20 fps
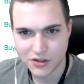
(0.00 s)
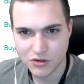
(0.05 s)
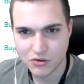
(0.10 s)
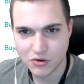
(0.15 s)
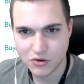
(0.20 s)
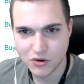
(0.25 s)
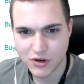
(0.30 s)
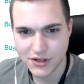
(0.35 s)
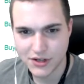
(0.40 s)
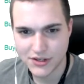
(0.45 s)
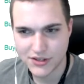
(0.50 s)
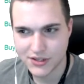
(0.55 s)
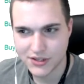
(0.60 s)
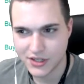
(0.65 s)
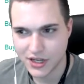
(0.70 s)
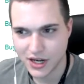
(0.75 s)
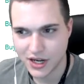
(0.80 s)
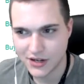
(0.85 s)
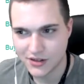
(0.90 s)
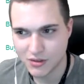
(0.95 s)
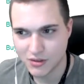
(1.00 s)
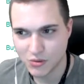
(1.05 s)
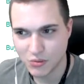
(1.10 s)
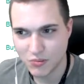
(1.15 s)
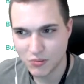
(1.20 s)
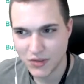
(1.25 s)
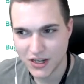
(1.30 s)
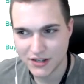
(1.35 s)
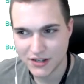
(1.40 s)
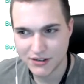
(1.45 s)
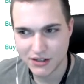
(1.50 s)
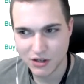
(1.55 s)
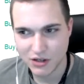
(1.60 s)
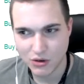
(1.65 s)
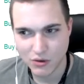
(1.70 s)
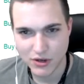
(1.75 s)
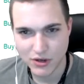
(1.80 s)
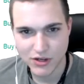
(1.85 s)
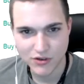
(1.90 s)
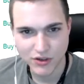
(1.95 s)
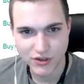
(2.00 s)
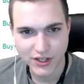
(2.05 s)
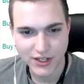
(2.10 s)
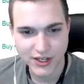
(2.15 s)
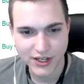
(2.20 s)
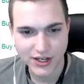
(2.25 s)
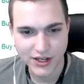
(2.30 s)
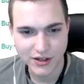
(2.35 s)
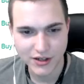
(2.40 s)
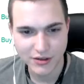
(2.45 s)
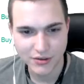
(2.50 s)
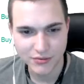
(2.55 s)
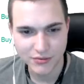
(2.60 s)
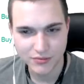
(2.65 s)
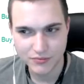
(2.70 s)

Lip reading: KuCoin's got some amazing coins right now.